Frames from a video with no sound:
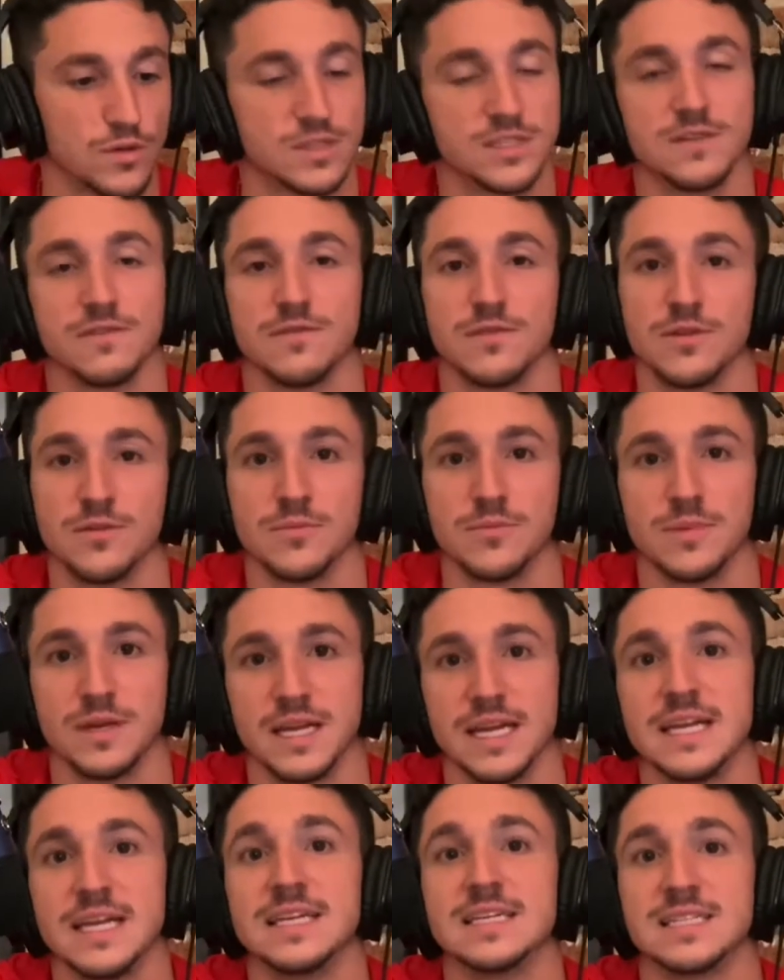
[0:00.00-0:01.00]
of them
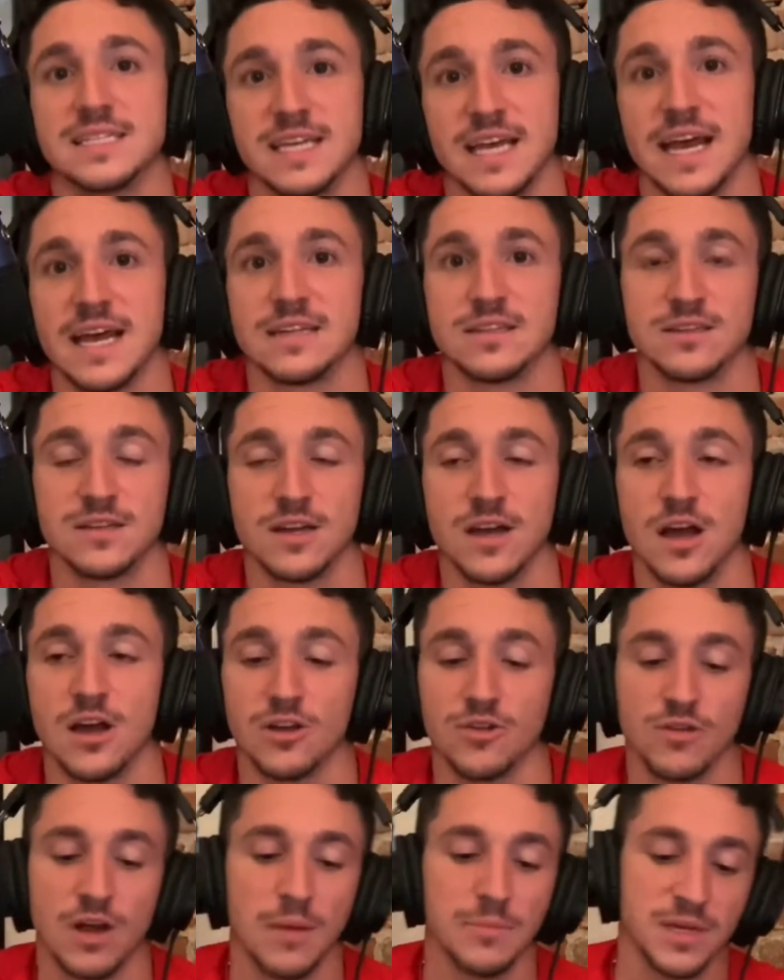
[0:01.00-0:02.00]
is Kang the
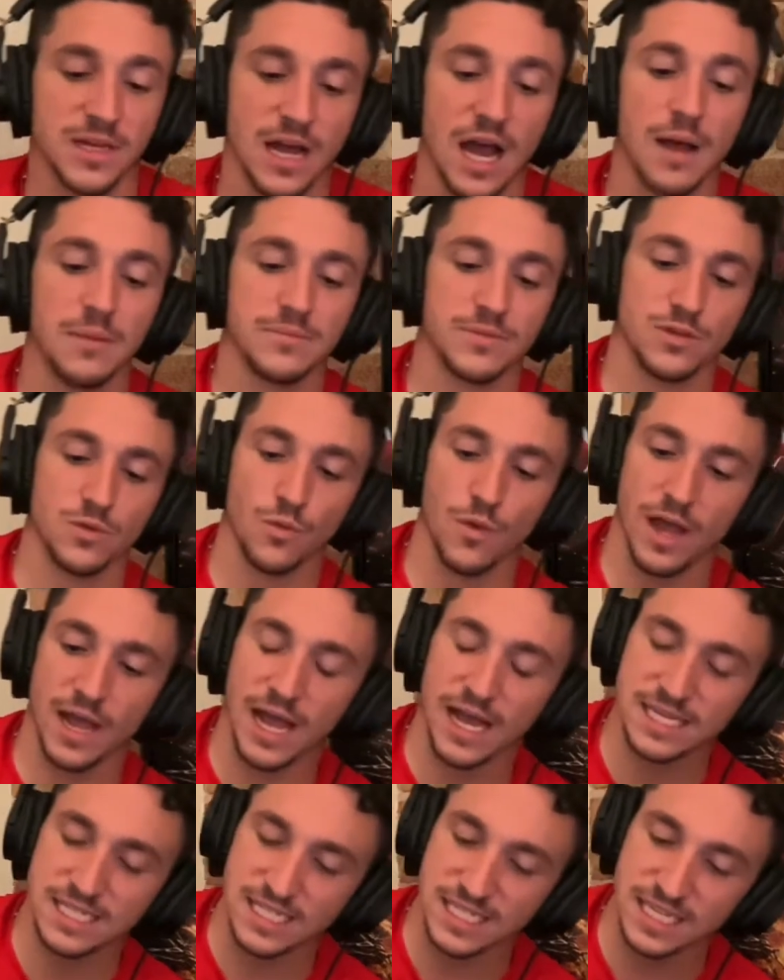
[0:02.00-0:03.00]
Conqueror. I'm the way
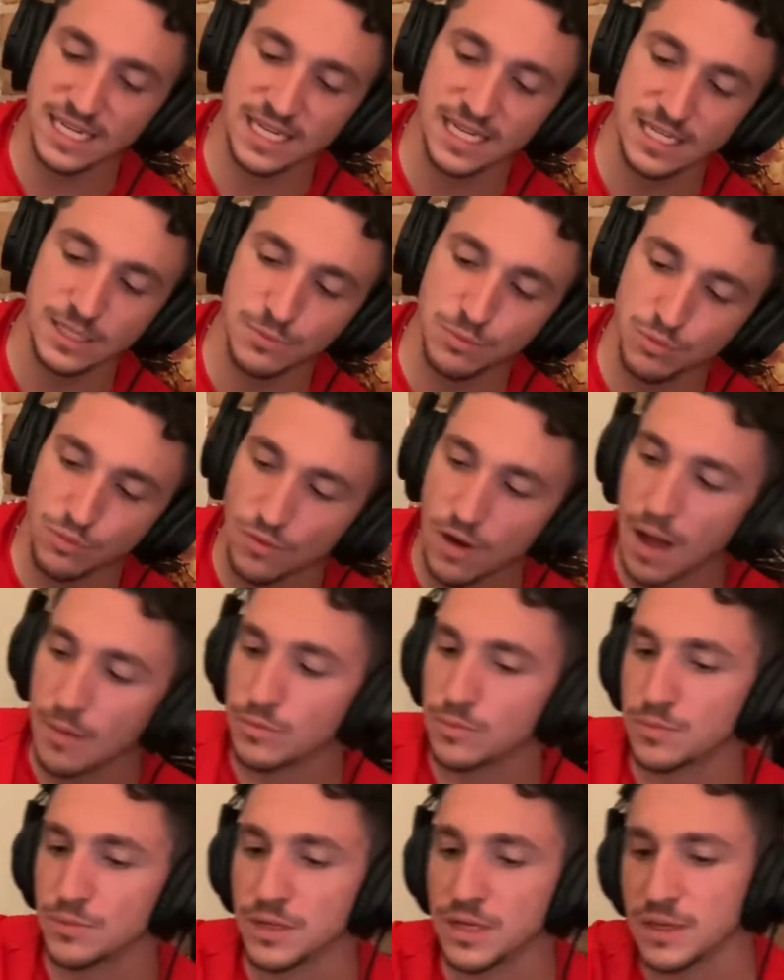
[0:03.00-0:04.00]
I see it, it's
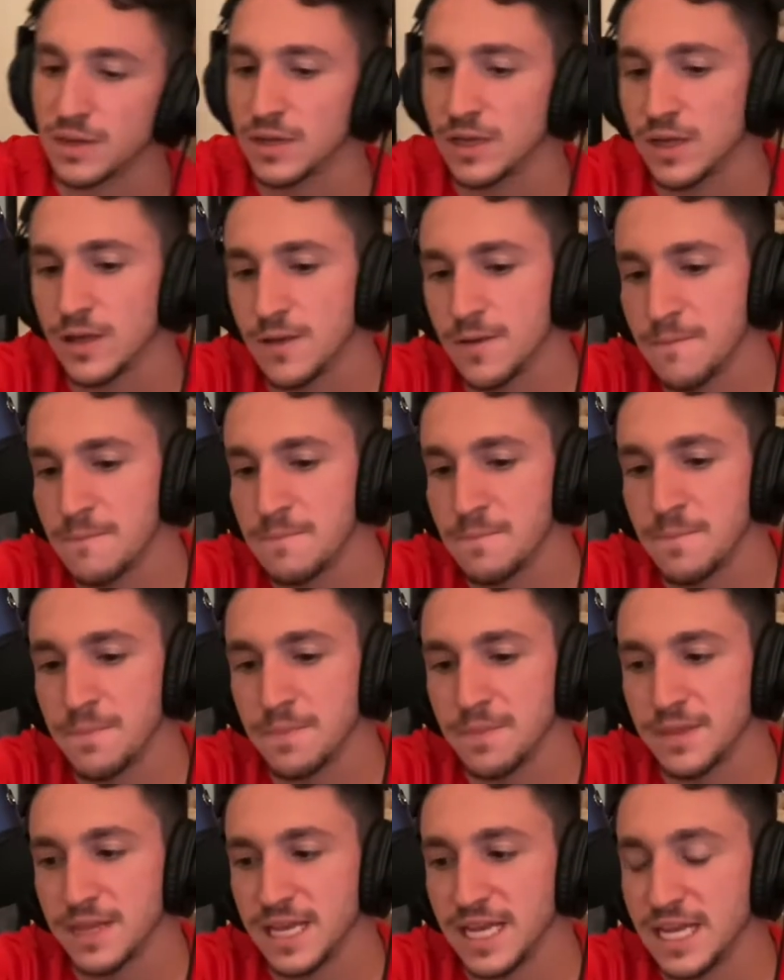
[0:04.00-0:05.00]
probably
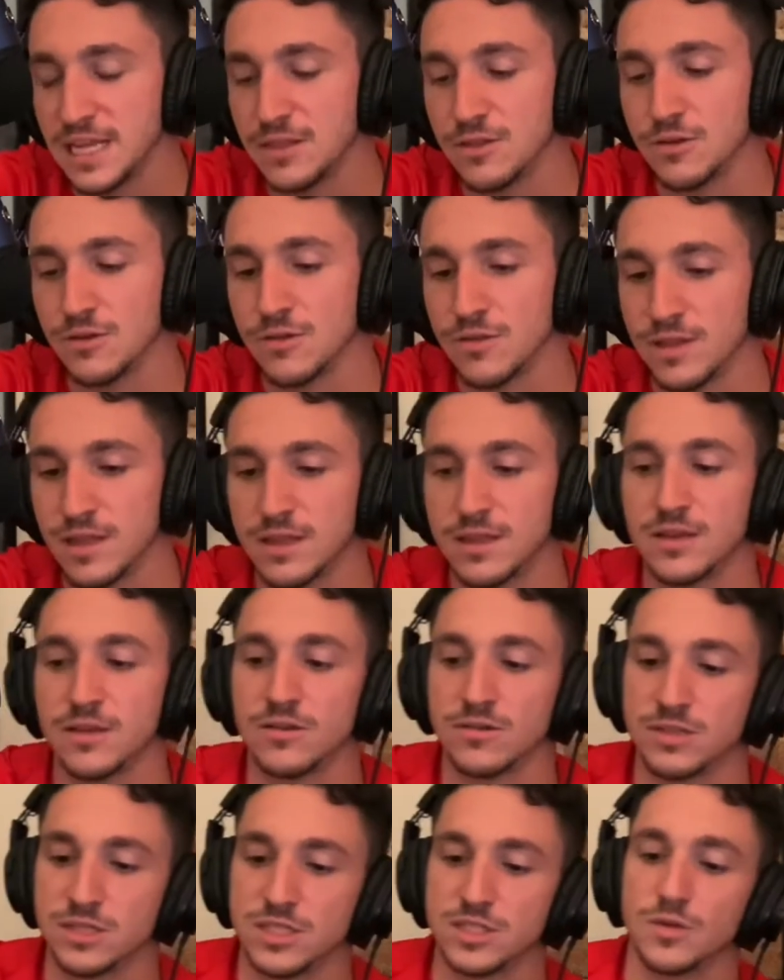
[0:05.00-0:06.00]
either that
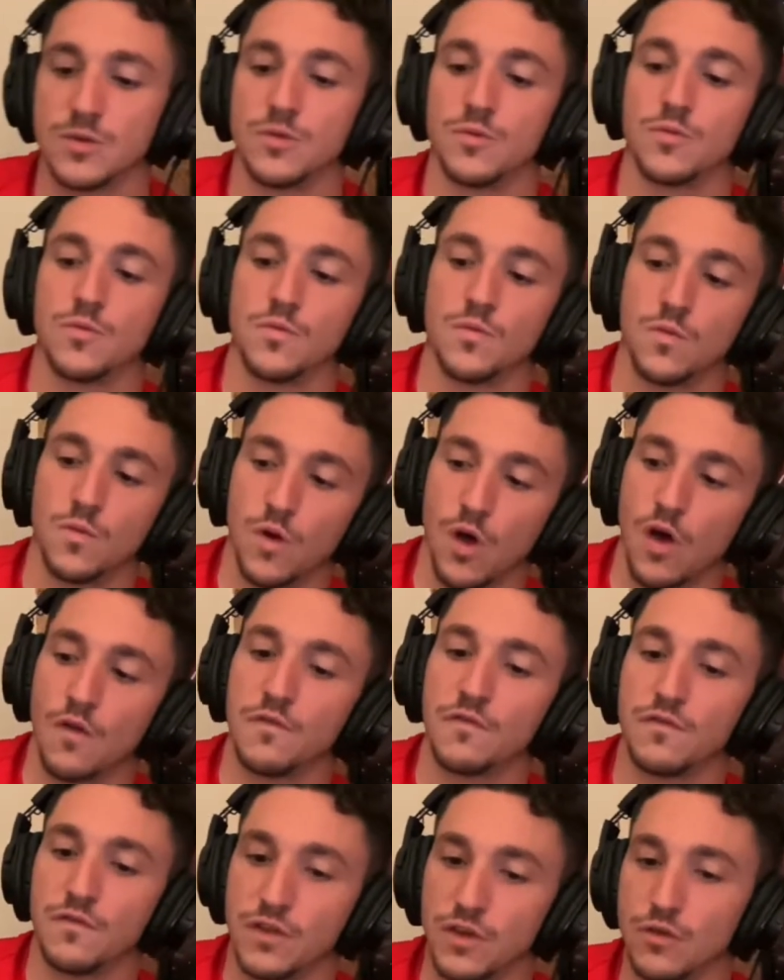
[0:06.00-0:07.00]
there's a
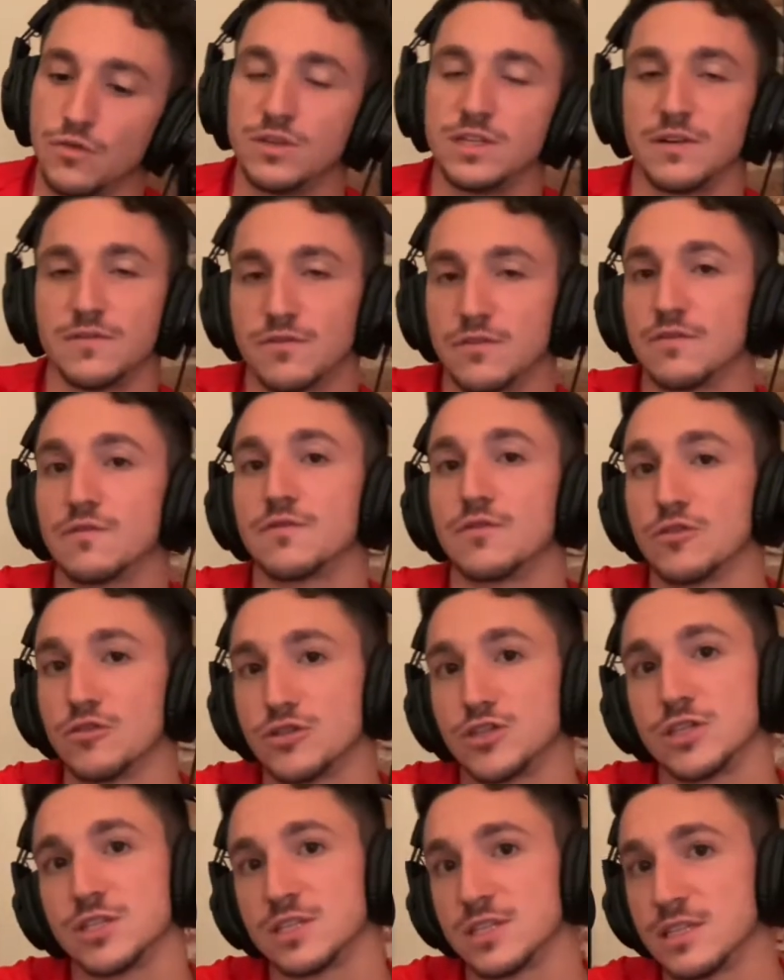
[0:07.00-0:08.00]
few different
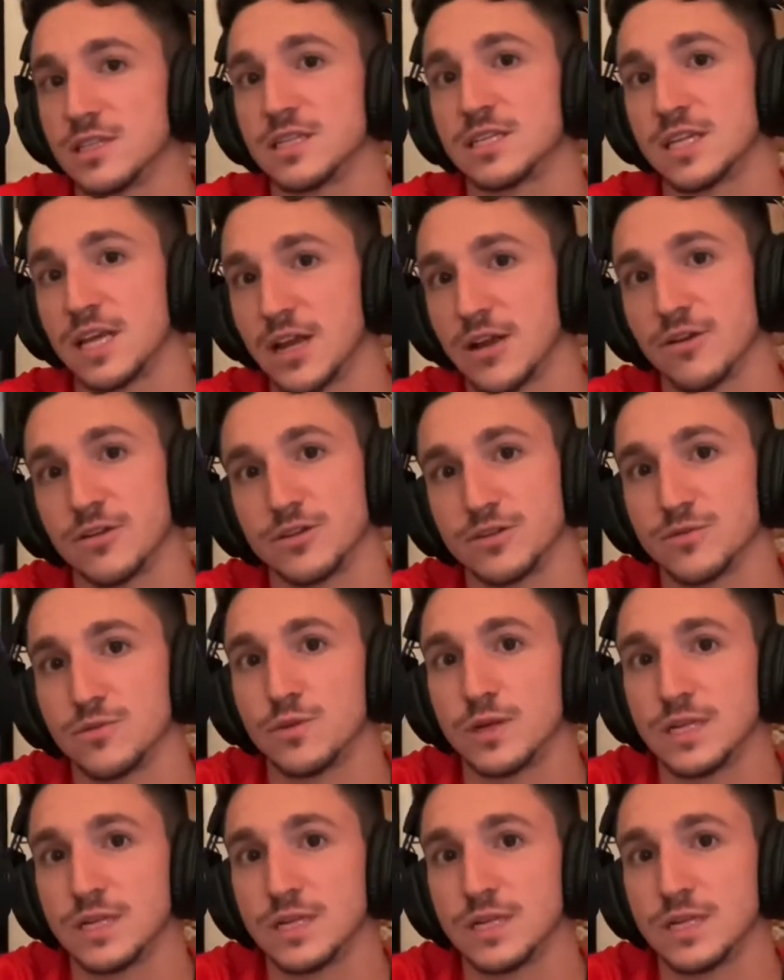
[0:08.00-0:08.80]
versions of this character we